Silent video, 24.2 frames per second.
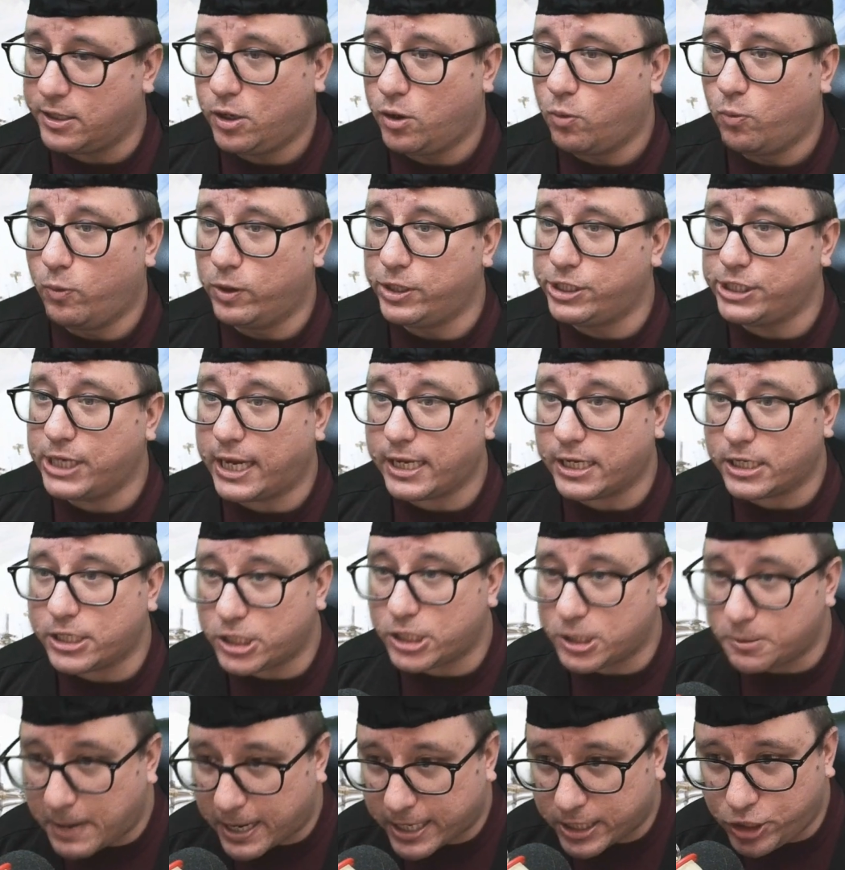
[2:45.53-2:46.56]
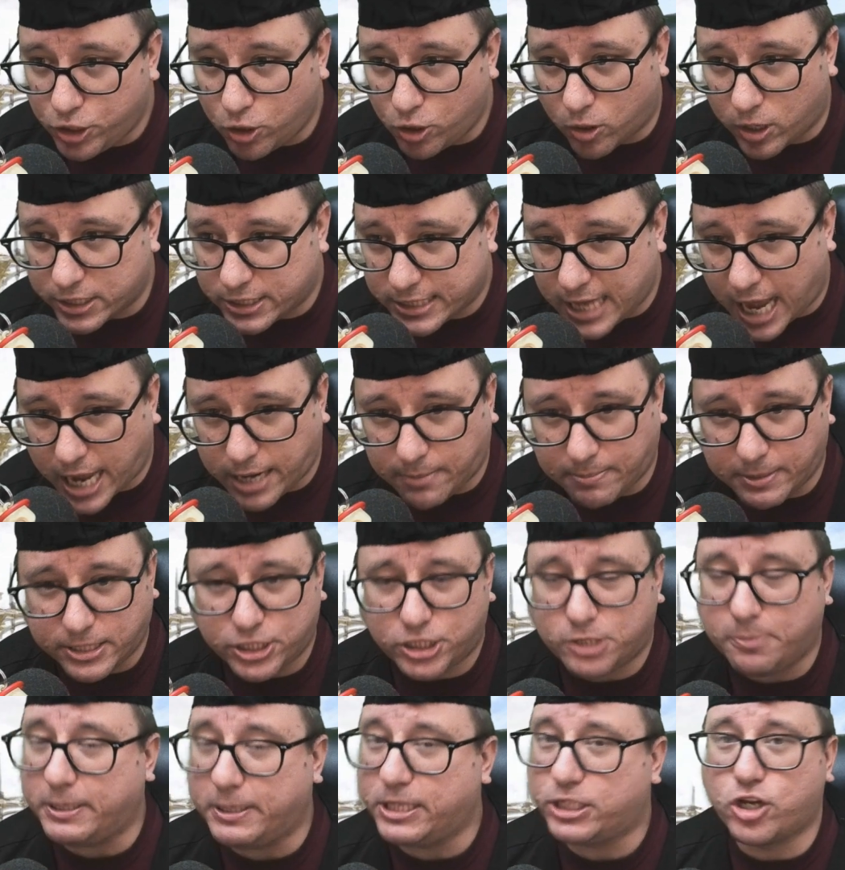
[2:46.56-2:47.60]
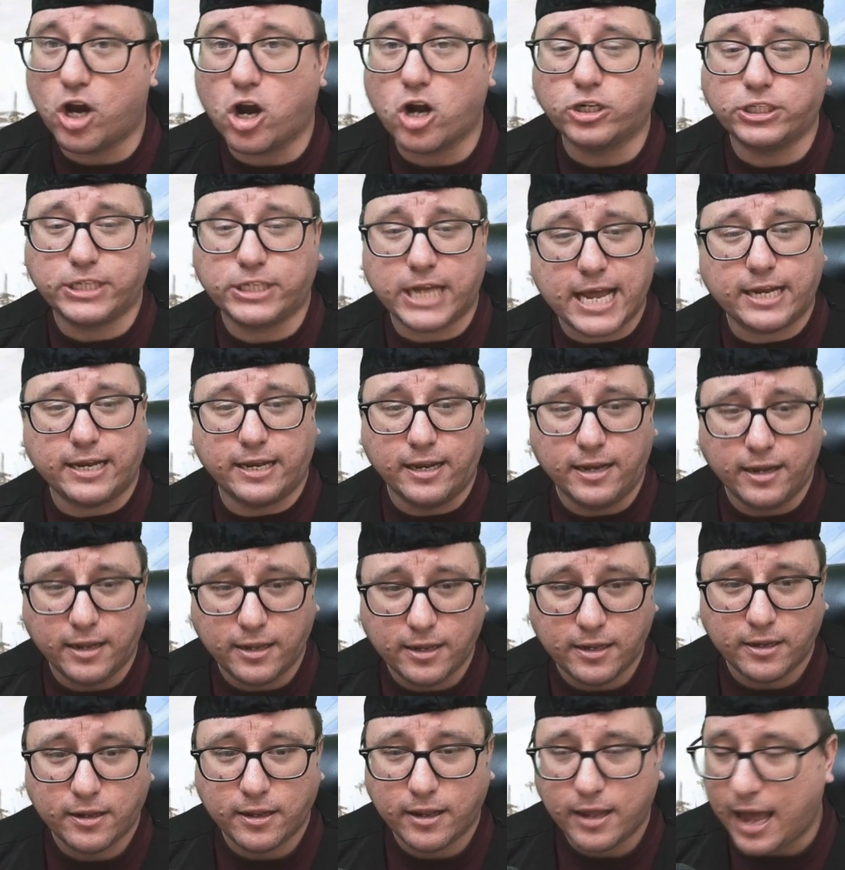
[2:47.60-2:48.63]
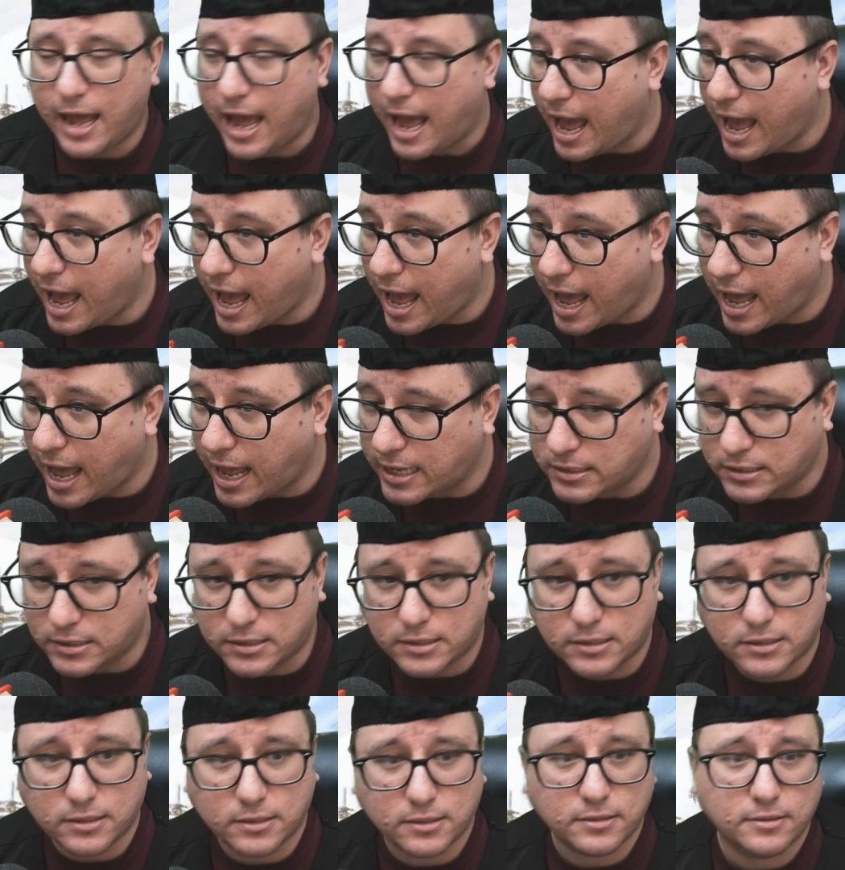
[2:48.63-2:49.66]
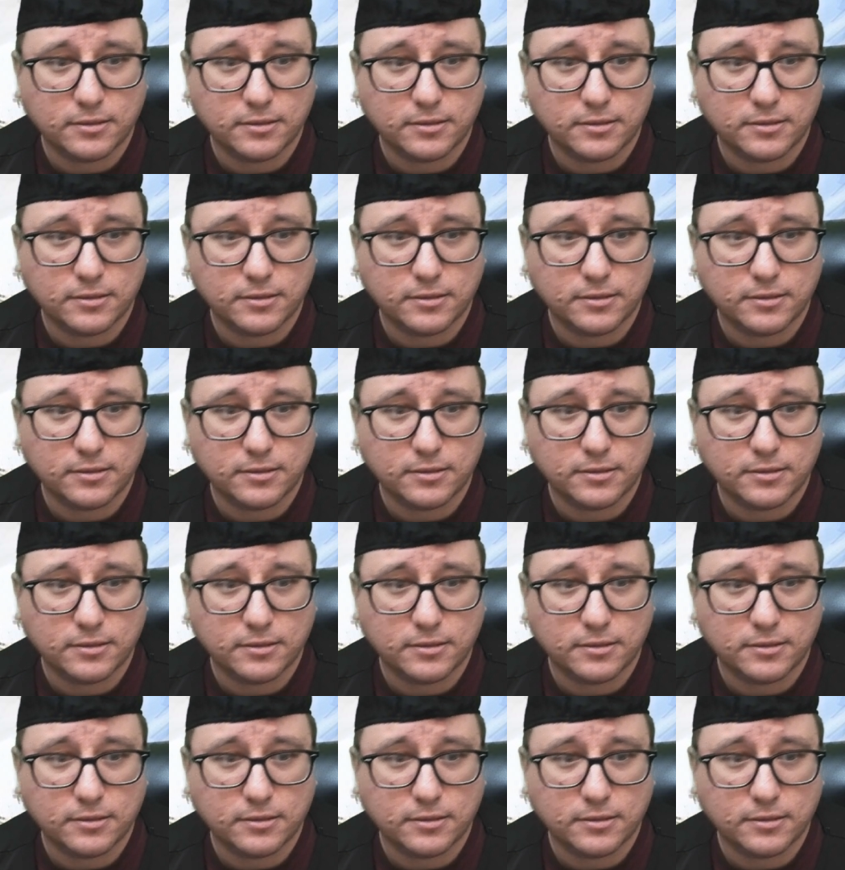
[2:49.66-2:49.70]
which I expect your assignments to be turned in as.